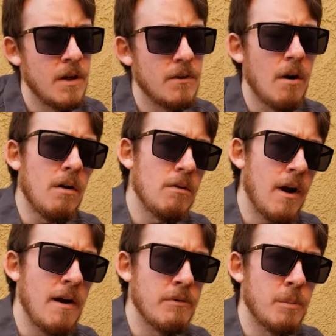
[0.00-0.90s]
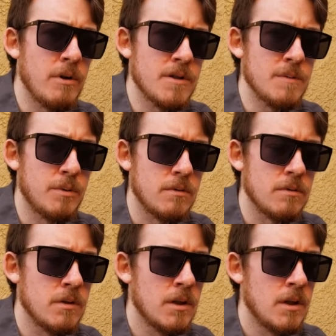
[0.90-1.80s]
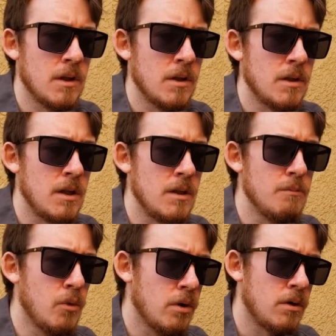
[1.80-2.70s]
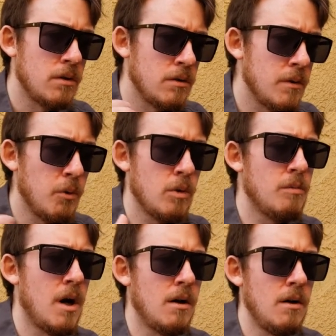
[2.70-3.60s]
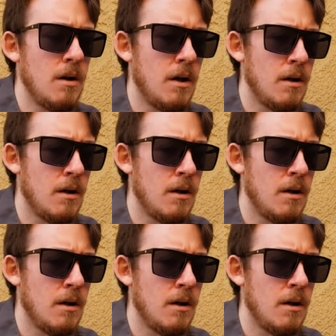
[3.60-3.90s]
holographic principle, the more modern,